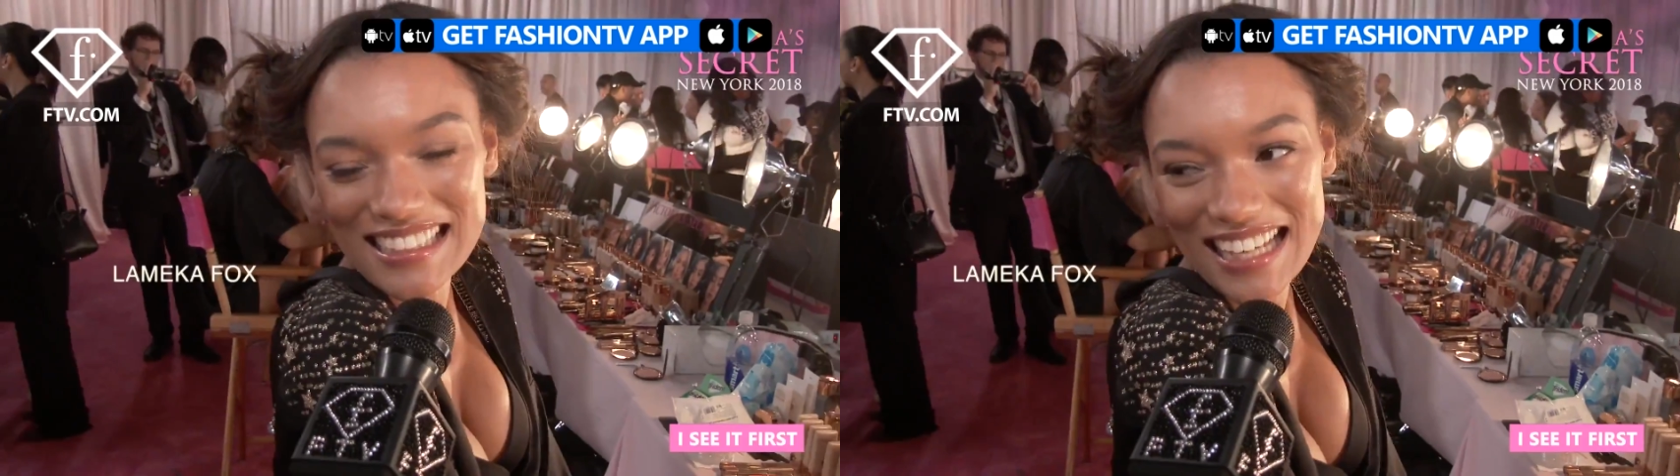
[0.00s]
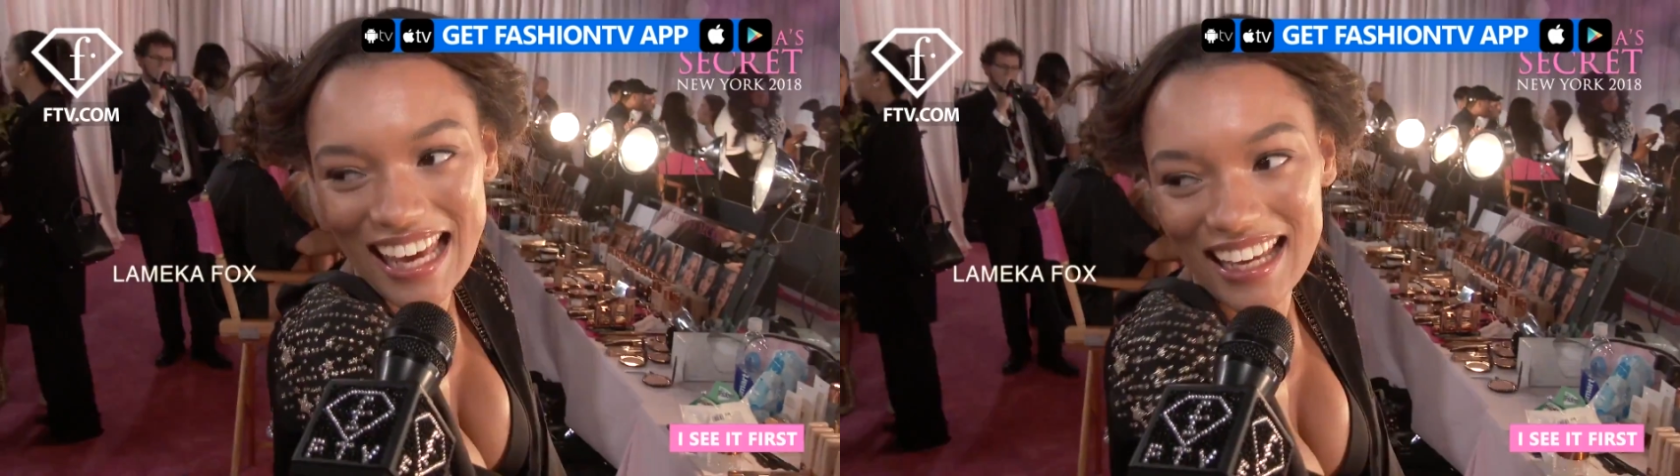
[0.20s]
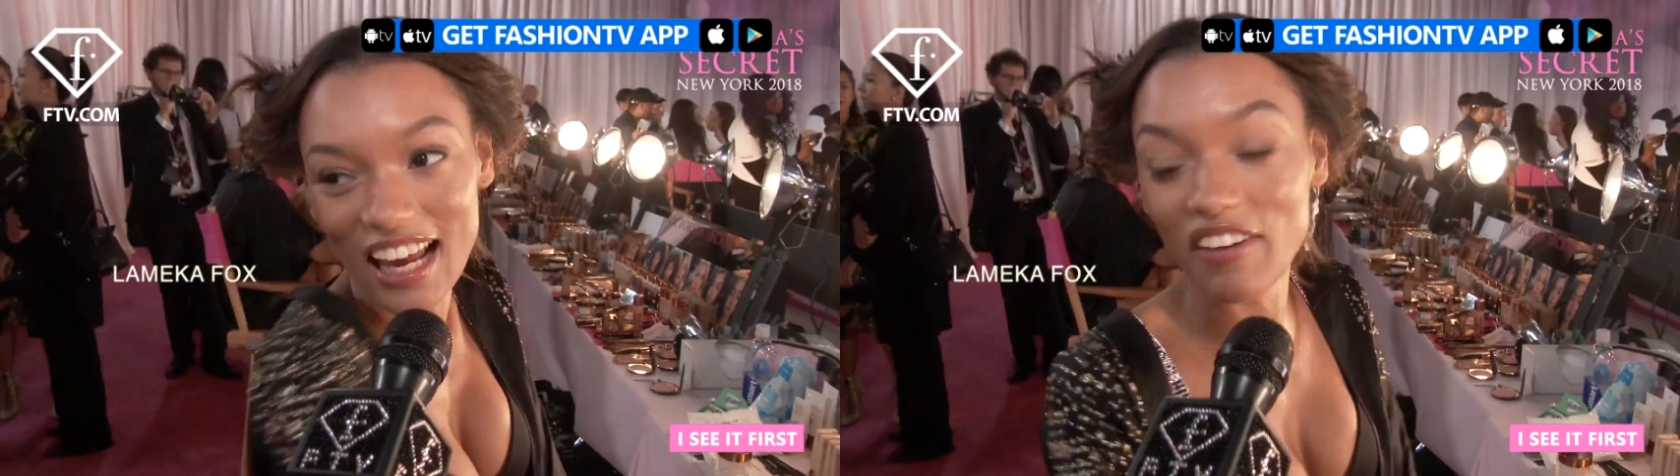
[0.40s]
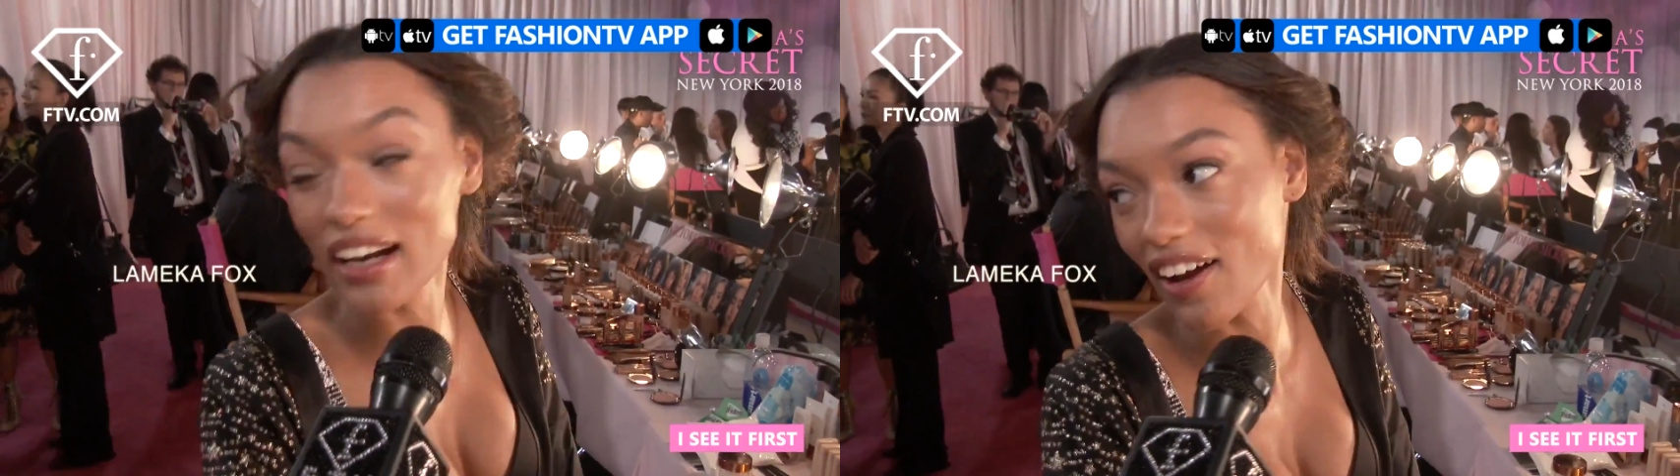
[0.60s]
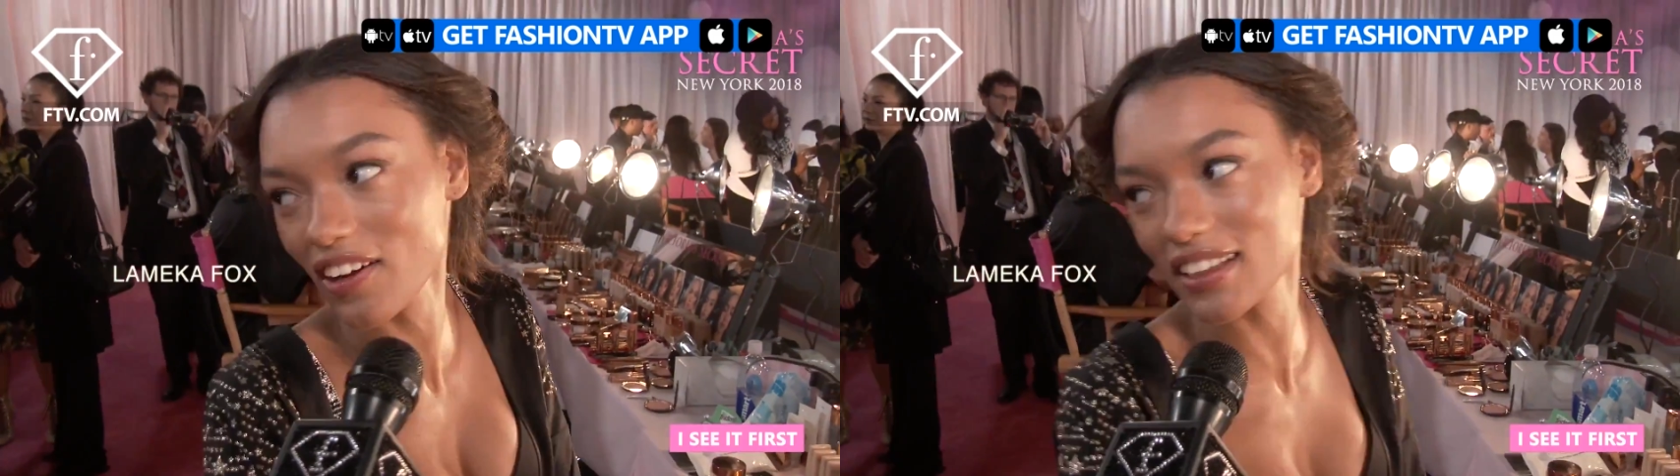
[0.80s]
today. Not right
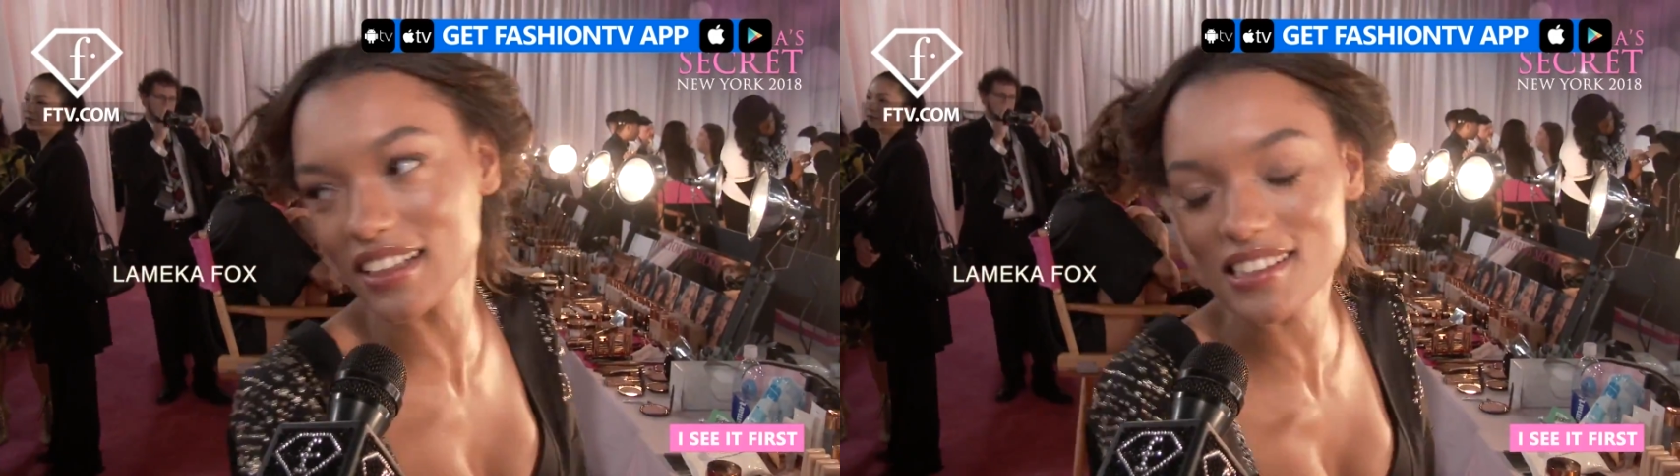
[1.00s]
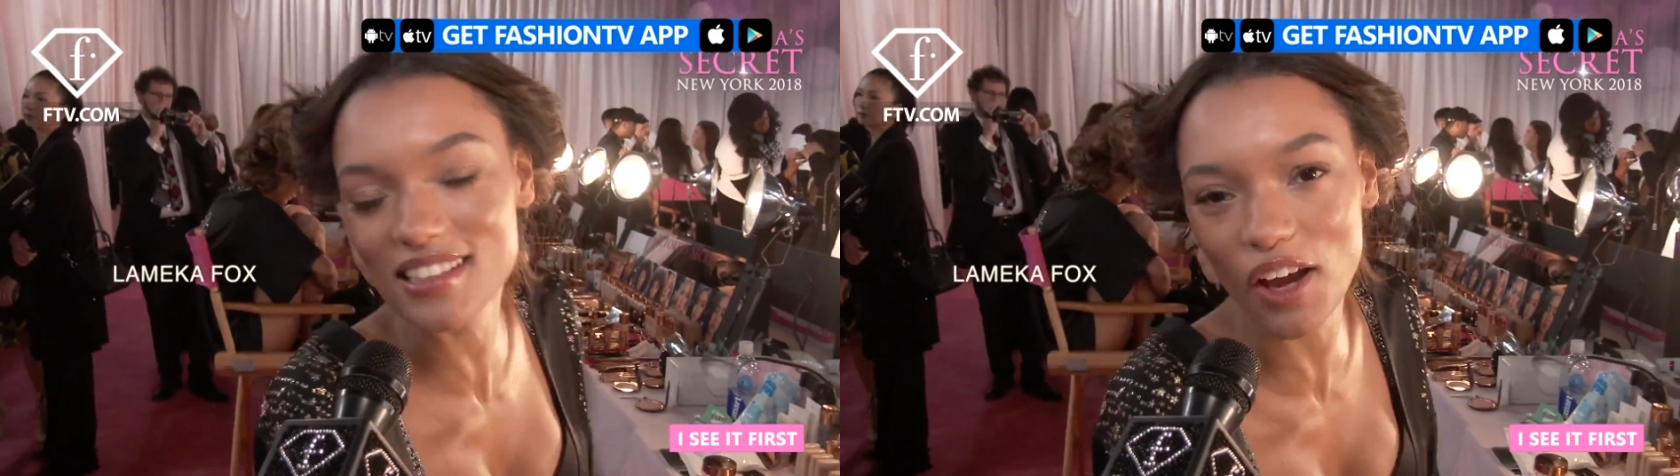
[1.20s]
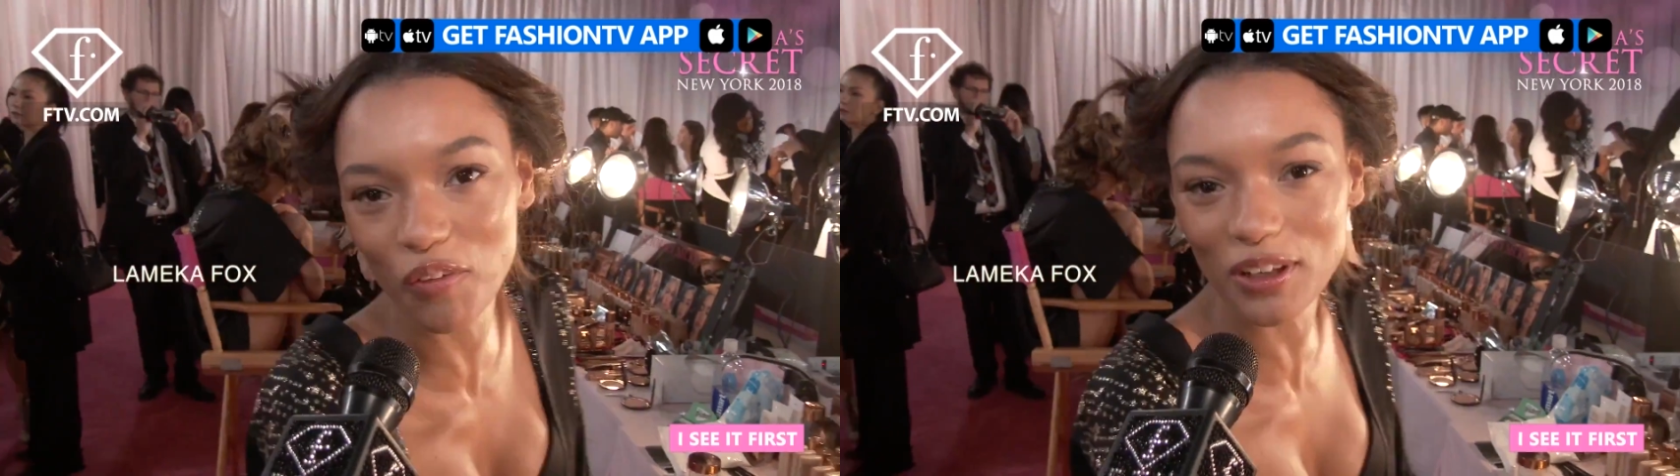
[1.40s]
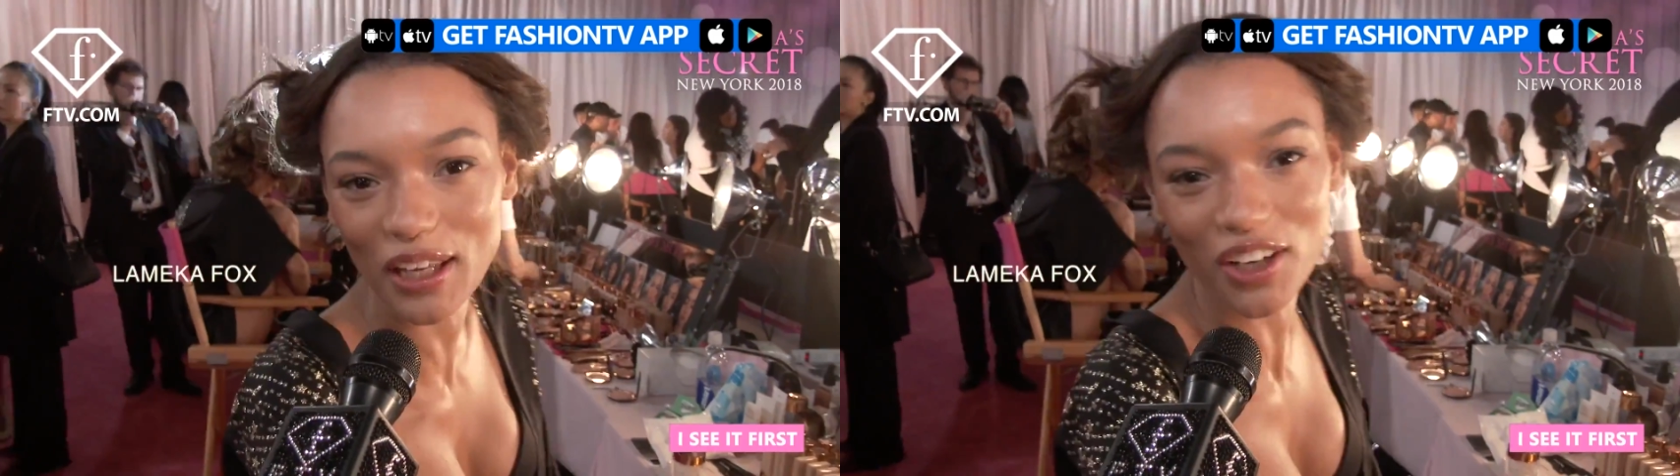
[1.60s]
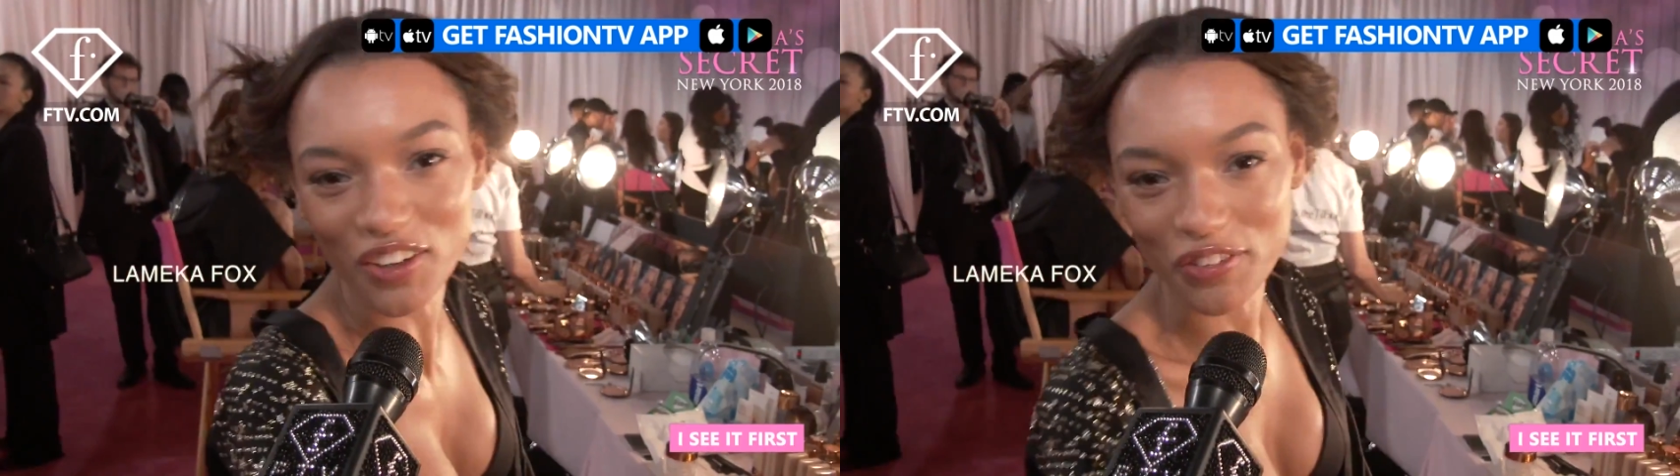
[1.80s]
now, at least. I will
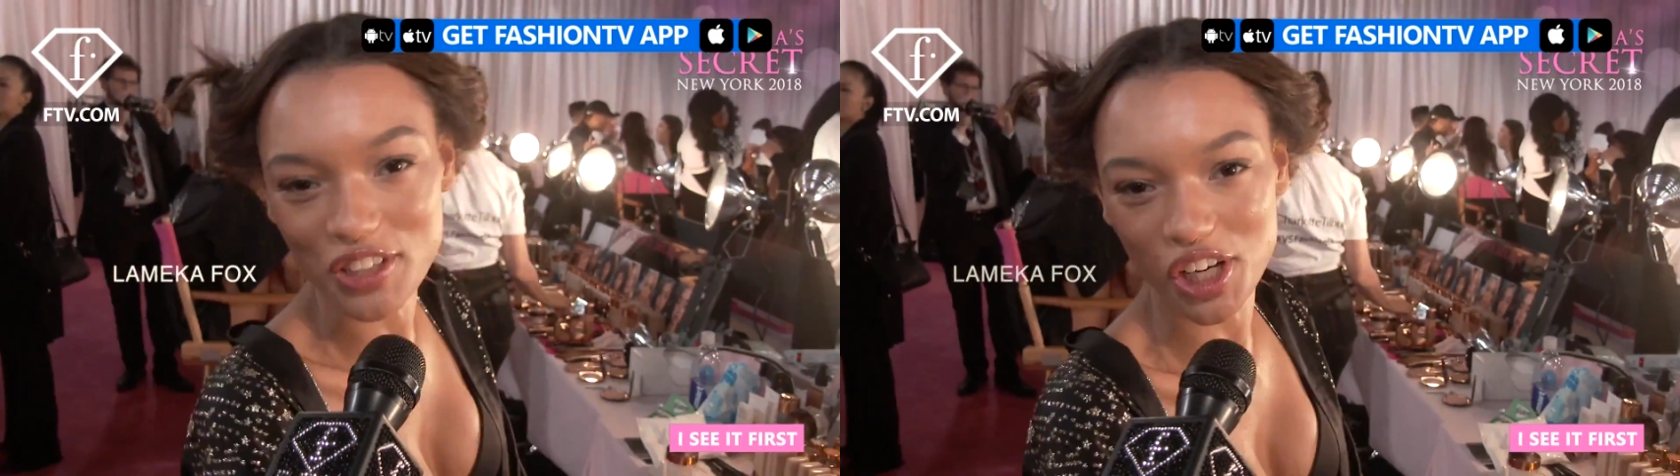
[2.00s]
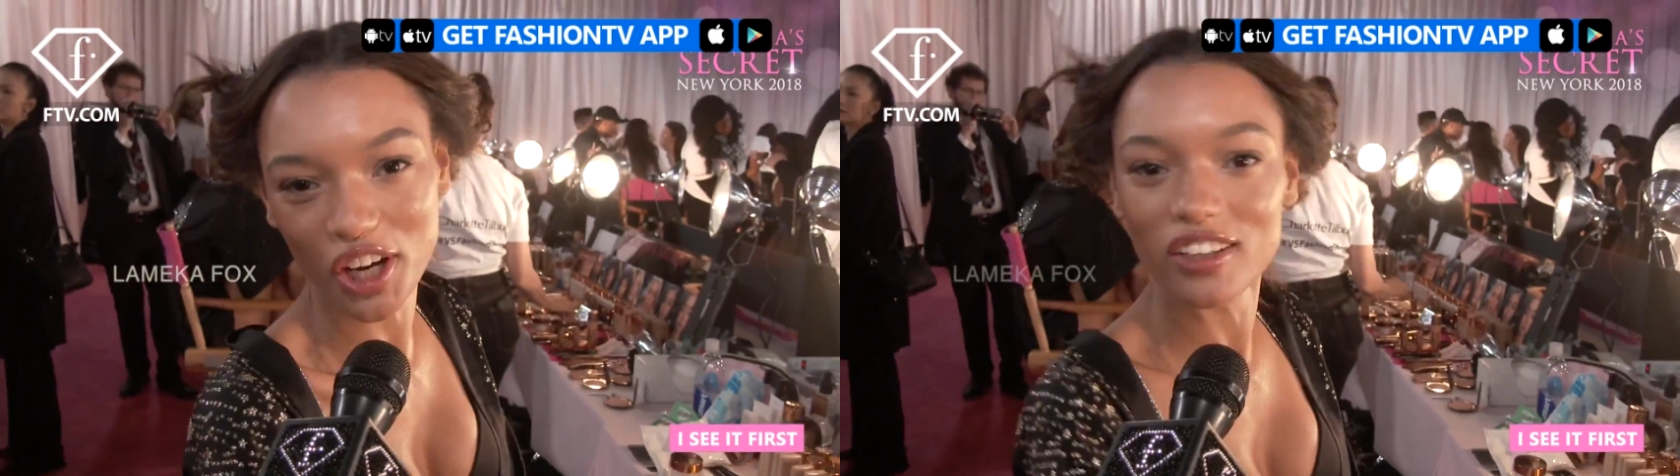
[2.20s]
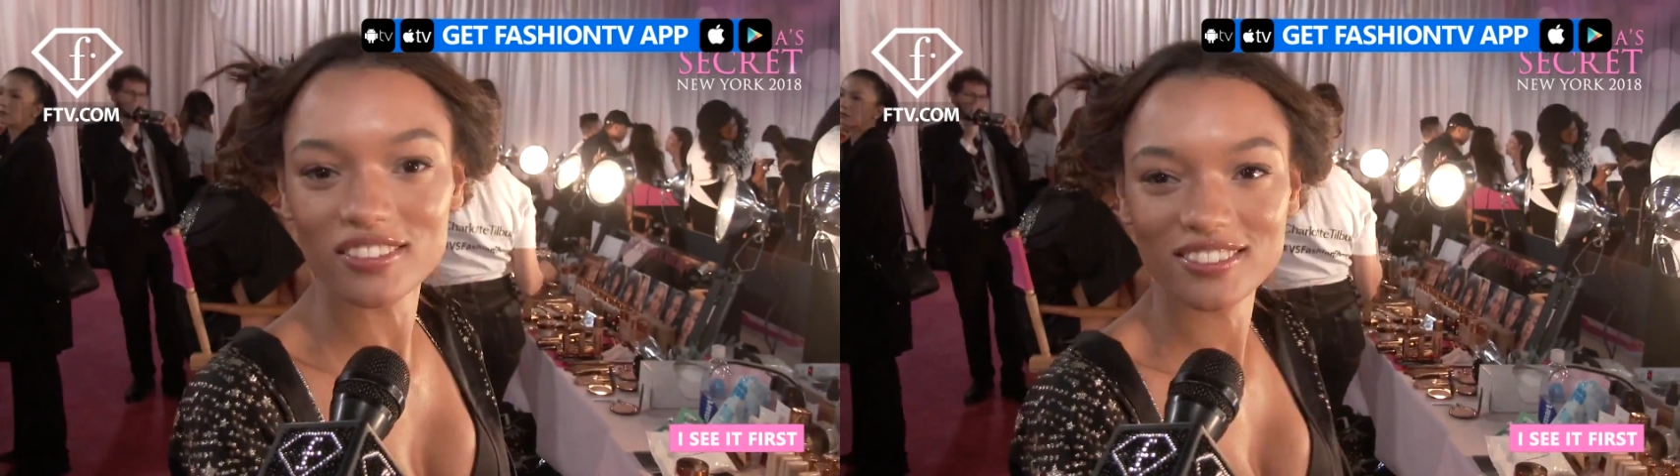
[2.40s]
later for sure.